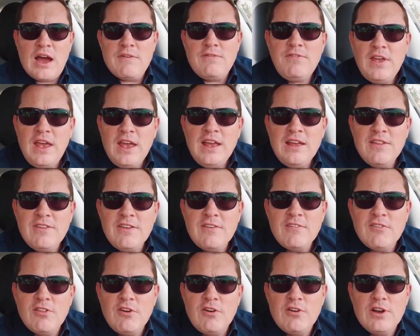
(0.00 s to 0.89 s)
I've taken
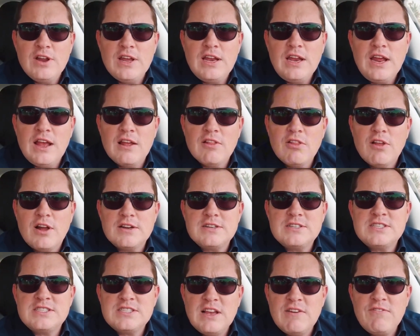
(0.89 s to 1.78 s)
this learning and
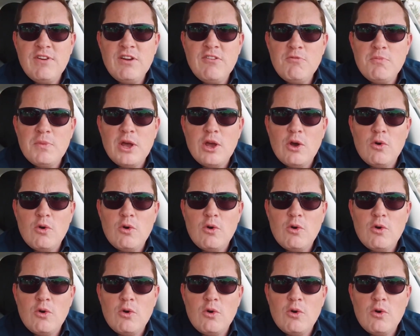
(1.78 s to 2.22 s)
launched seven of